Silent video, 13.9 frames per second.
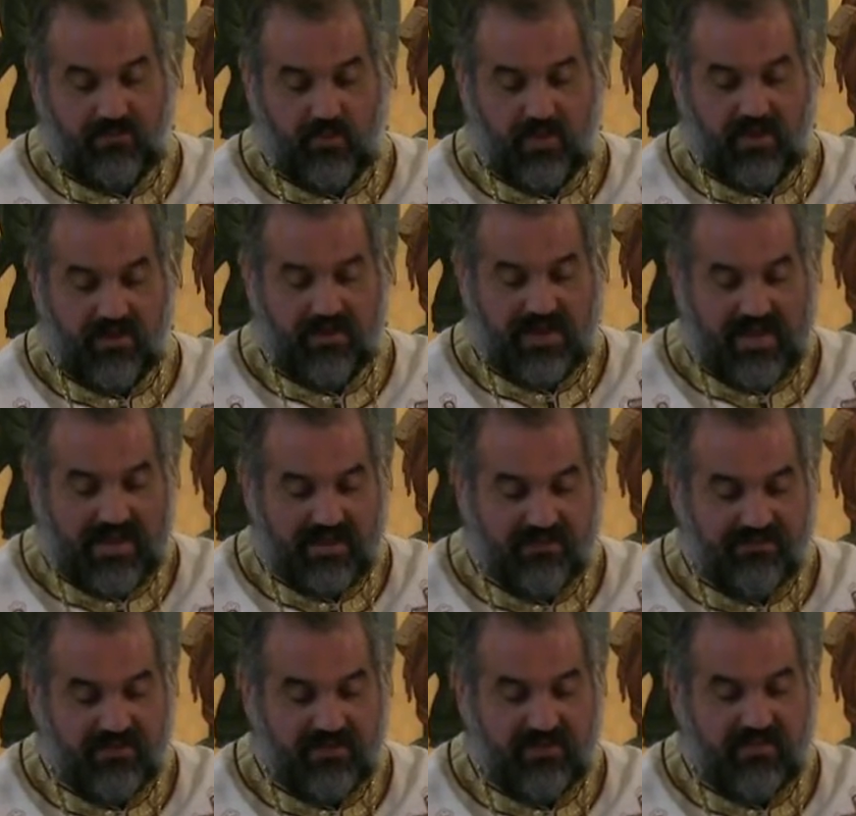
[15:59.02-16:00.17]
for we are
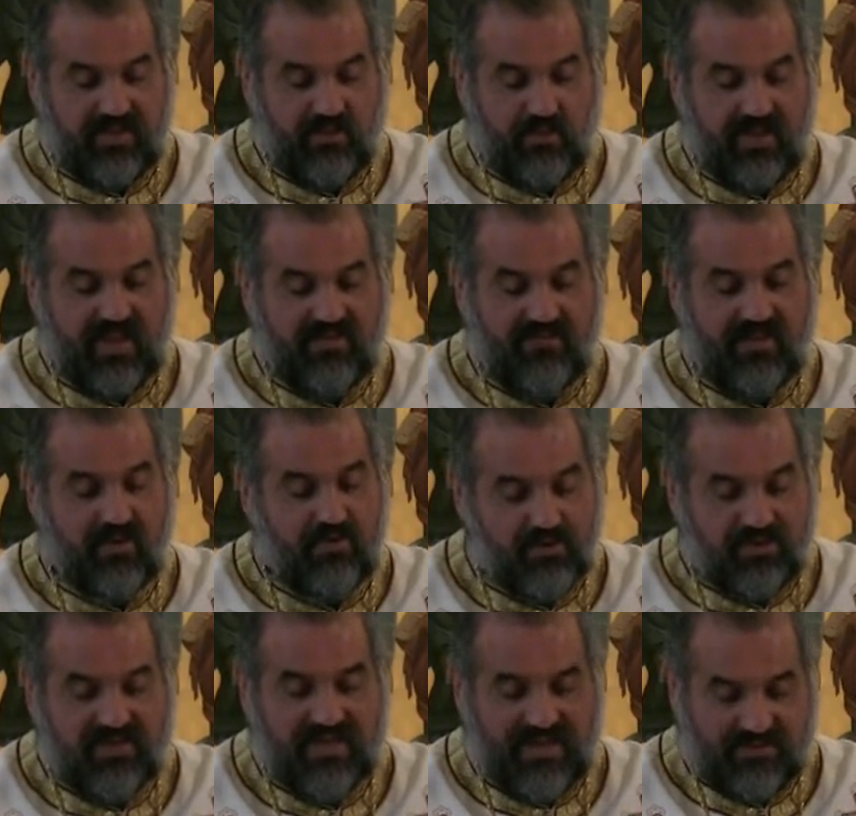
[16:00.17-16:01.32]
confident that we have a
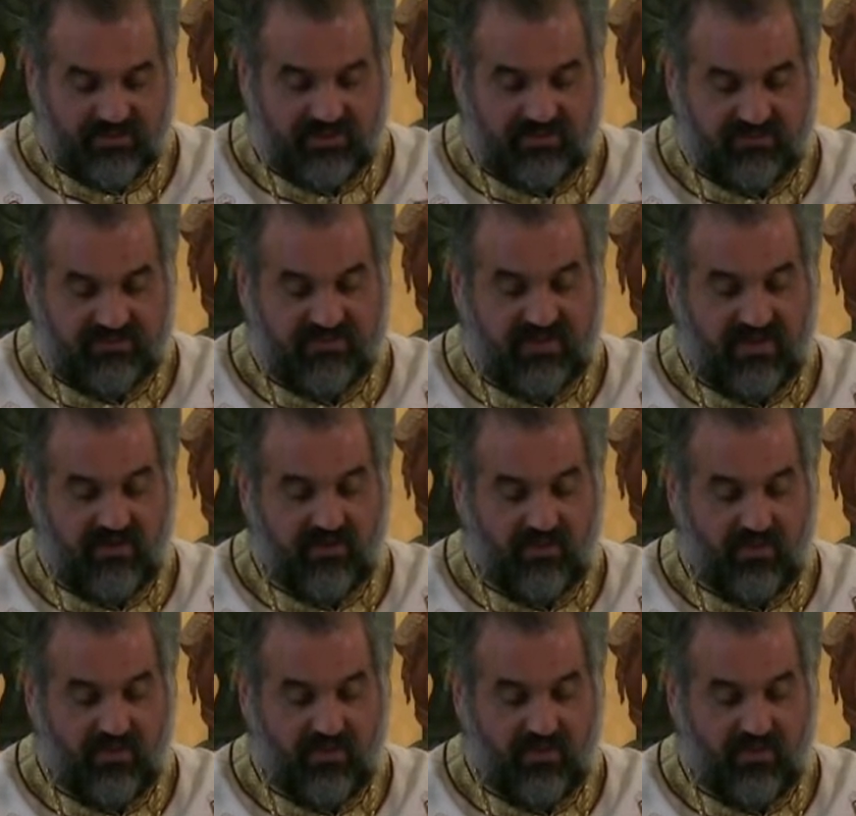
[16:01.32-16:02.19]
good conscience in